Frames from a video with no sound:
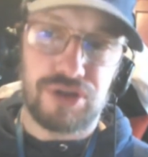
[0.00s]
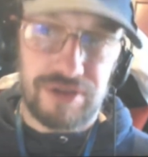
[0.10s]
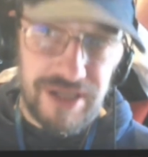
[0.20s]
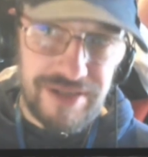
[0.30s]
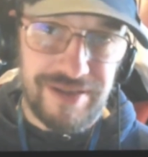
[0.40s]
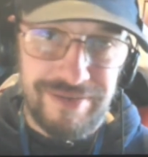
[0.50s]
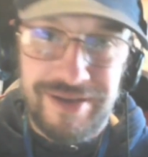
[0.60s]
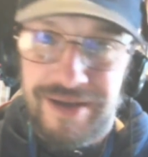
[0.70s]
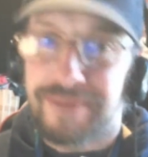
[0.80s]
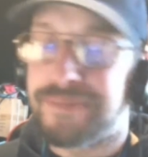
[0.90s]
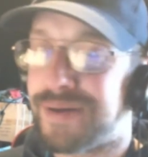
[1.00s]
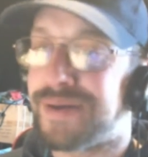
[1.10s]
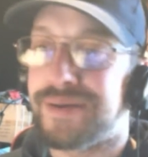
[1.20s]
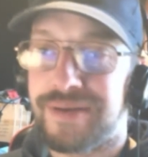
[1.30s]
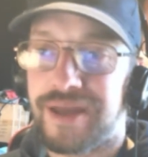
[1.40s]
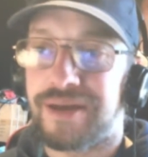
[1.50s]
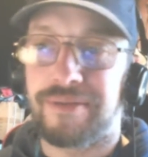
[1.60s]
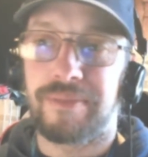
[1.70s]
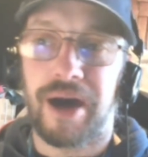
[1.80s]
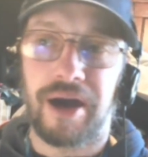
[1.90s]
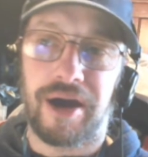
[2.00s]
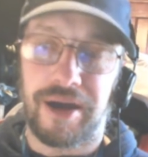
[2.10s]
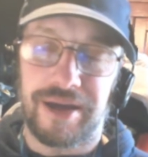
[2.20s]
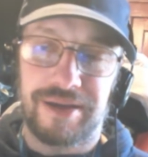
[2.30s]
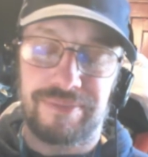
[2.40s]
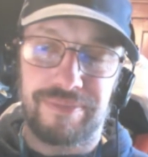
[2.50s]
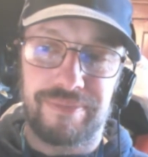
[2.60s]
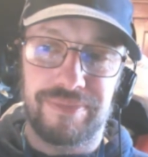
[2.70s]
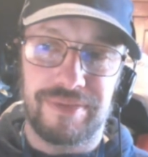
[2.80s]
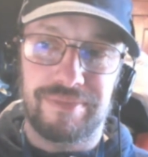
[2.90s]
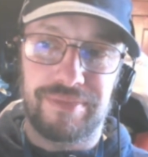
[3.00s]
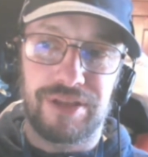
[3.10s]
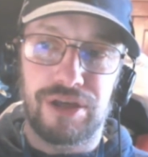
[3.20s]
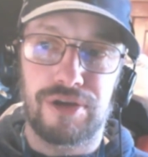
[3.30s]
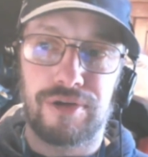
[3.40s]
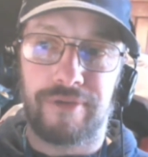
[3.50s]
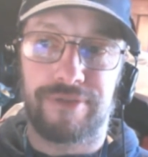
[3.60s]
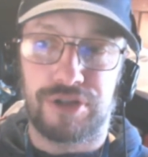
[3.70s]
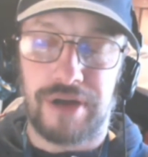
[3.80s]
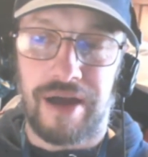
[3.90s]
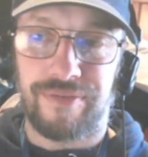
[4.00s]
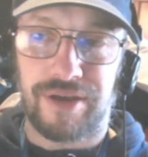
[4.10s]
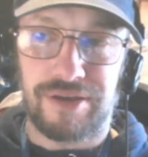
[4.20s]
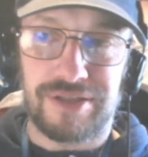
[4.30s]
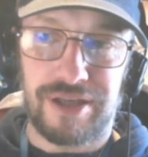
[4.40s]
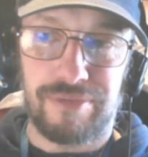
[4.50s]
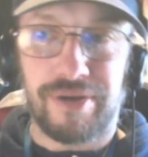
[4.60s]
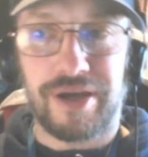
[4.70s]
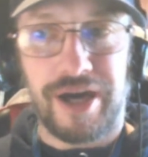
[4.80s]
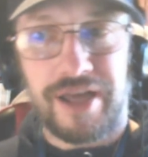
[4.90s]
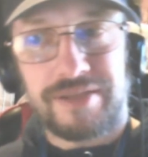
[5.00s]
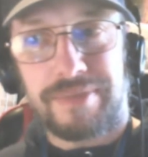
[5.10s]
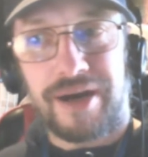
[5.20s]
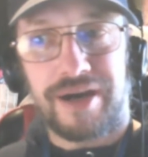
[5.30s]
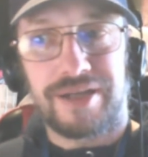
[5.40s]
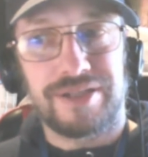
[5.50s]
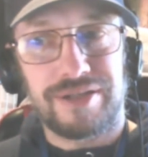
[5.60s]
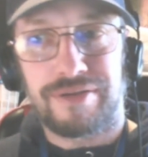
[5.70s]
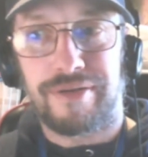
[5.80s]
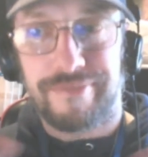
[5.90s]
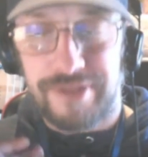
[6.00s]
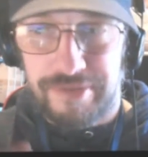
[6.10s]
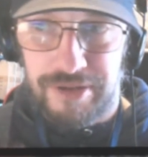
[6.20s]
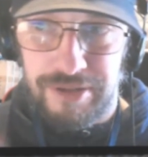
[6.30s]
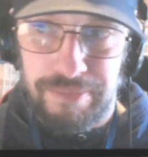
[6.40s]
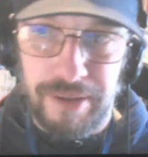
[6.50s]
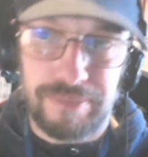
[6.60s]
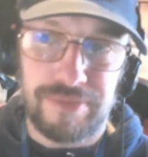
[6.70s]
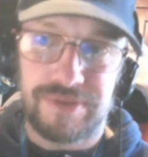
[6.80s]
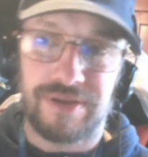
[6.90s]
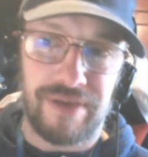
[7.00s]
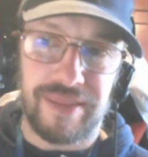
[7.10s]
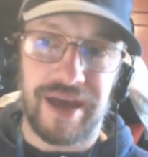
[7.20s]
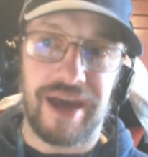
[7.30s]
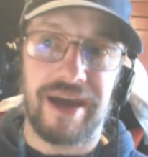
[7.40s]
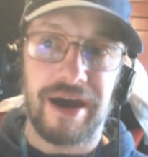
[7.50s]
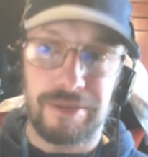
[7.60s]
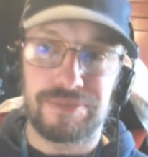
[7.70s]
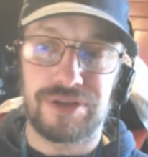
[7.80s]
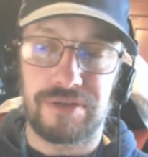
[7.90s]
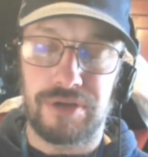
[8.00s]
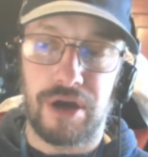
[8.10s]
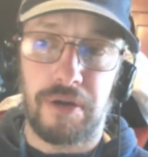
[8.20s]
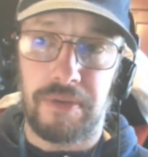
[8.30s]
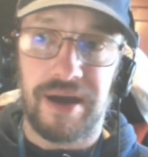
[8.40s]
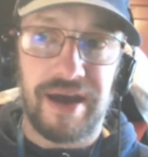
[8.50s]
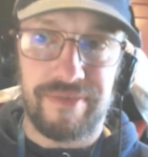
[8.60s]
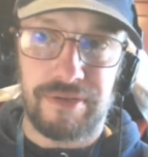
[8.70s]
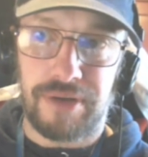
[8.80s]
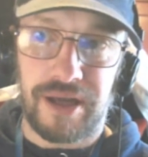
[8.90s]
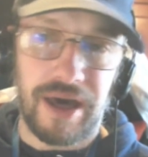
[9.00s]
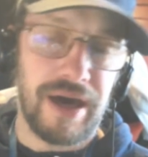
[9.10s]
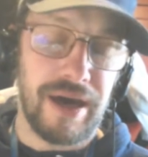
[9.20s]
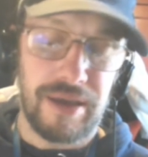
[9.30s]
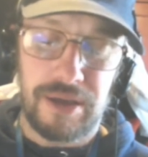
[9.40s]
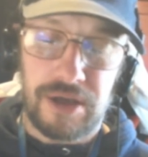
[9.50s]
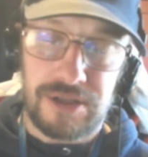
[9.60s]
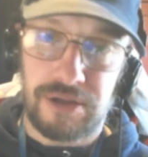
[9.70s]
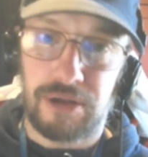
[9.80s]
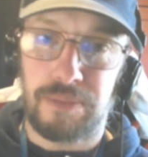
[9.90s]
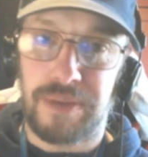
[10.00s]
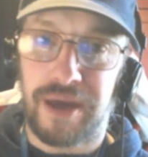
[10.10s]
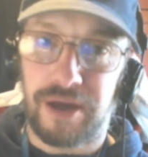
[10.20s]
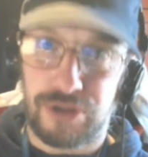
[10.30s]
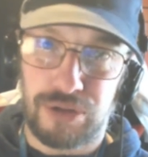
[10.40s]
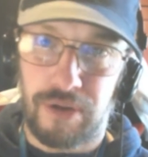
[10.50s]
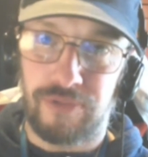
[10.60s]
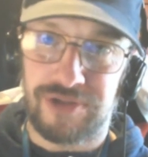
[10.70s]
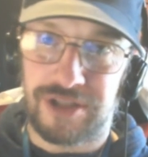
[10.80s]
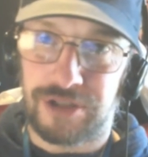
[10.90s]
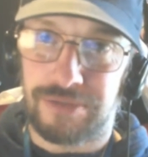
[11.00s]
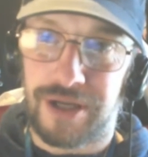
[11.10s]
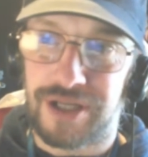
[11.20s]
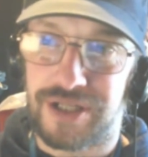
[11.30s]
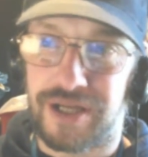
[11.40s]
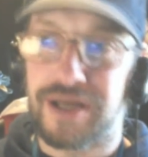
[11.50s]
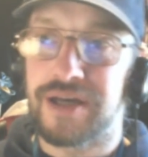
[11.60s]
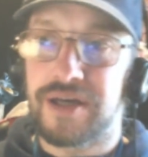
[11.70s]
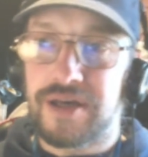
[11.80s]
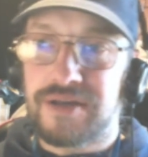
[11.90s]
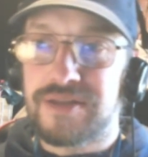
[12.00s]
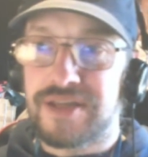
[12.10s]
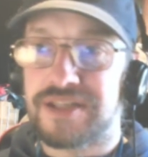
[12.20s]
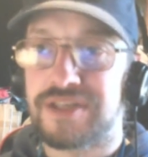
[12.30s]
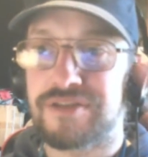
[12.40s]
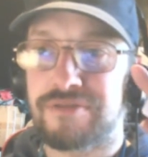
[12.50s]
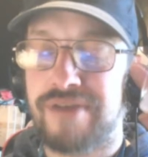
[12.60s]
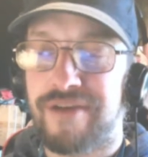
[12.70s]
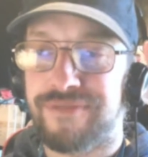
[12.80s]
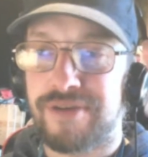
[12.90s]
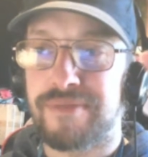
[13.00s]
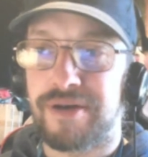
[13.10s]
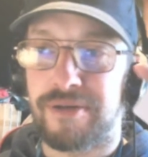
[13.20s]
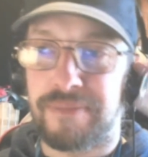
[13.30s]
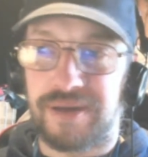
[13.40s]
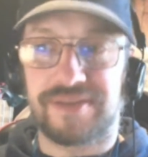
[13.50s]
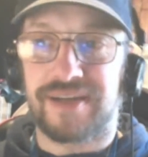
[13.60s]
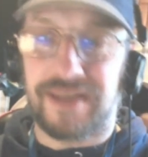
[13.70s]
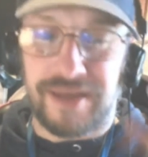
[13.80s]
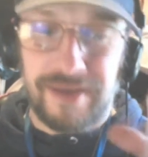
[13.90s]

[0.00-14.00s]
you need to? But you look for traffic, you see what cars are behind you, if they're on your bumper and stuff like that. It helps you know where everyone are, so you can be in control of the situation. This is your rear view mirror, basically.